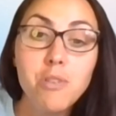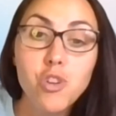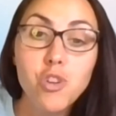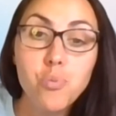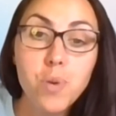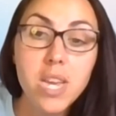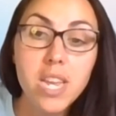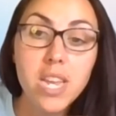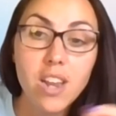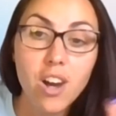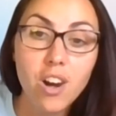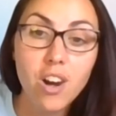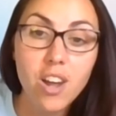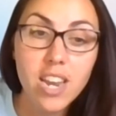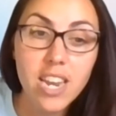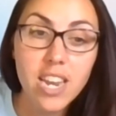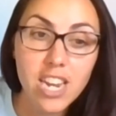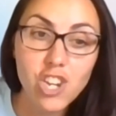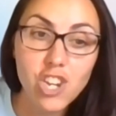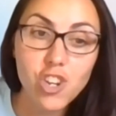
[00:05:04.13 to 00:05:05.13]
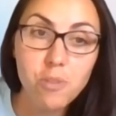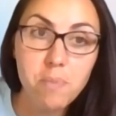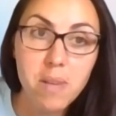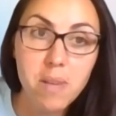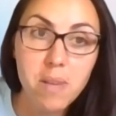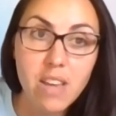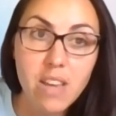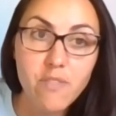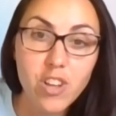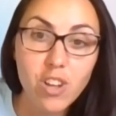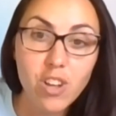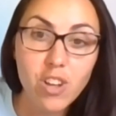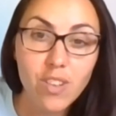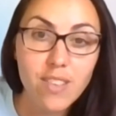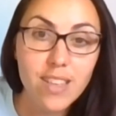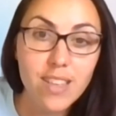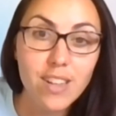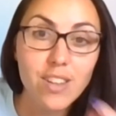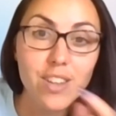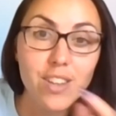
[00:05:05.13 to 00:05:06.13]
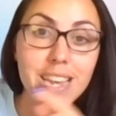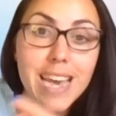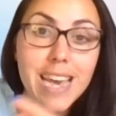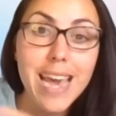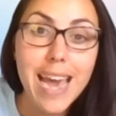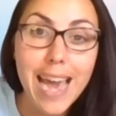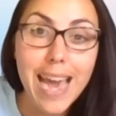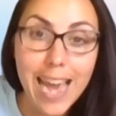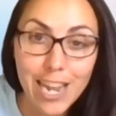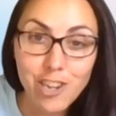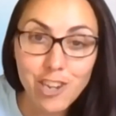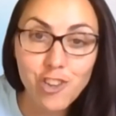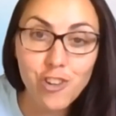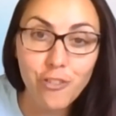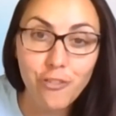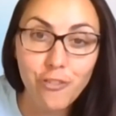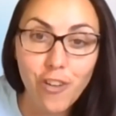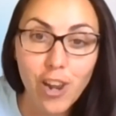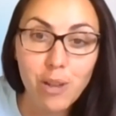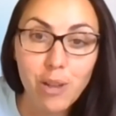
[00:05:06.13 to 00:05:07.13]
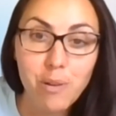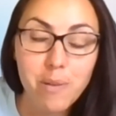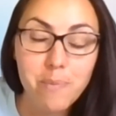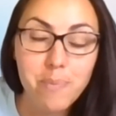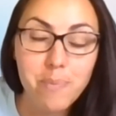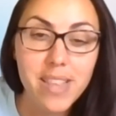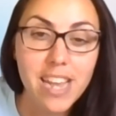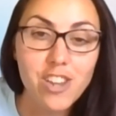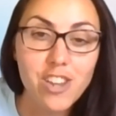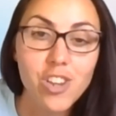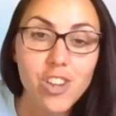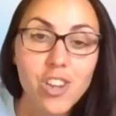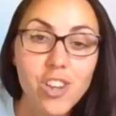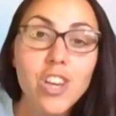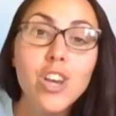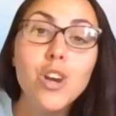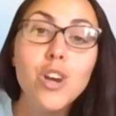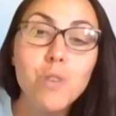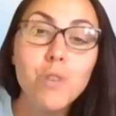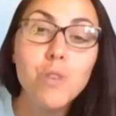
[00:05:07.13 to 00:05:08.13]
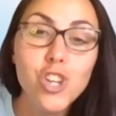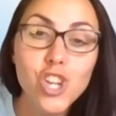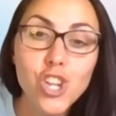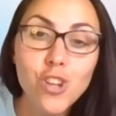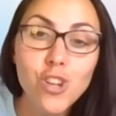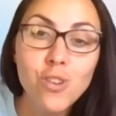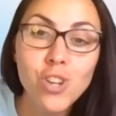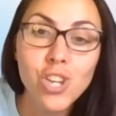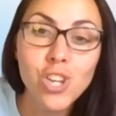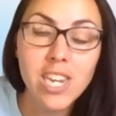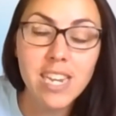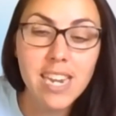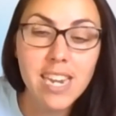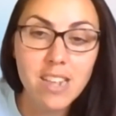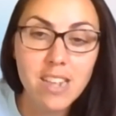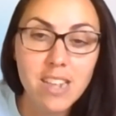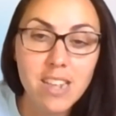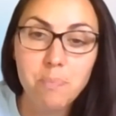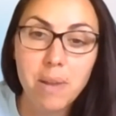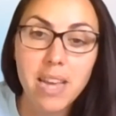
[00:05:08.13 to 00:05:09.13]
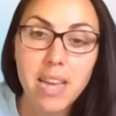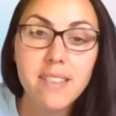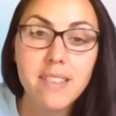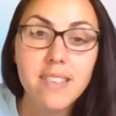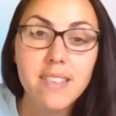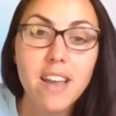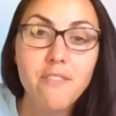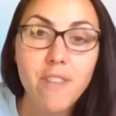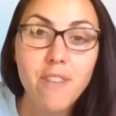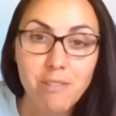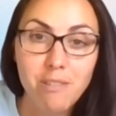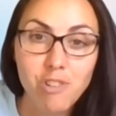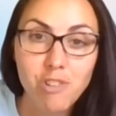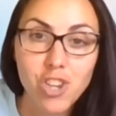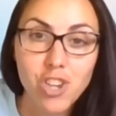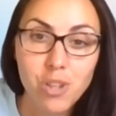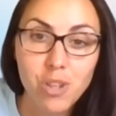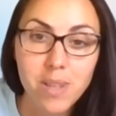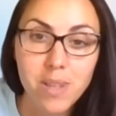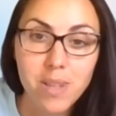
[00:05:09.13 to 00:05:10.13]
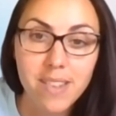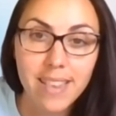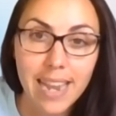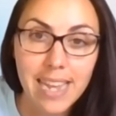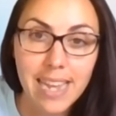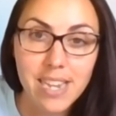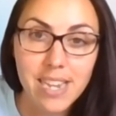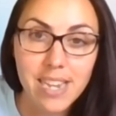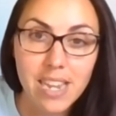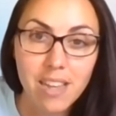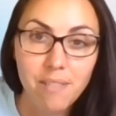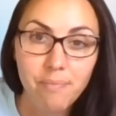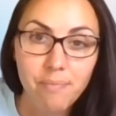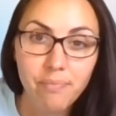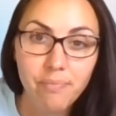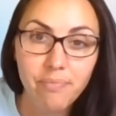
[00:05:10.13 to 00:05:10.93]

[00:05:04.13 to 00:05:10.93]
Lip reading: between our initial behaviour consult and your follow-up session, which usually takes place around 2 weeks later.